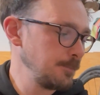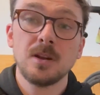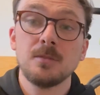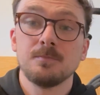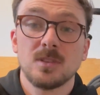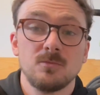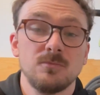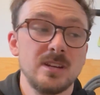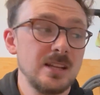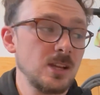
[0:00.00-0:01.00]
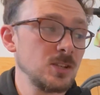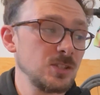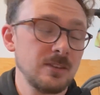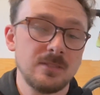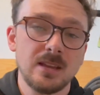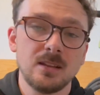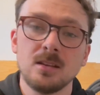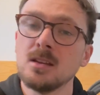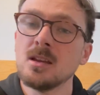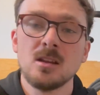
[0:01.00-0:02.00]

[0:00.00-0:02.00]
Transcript: No, really good shifting,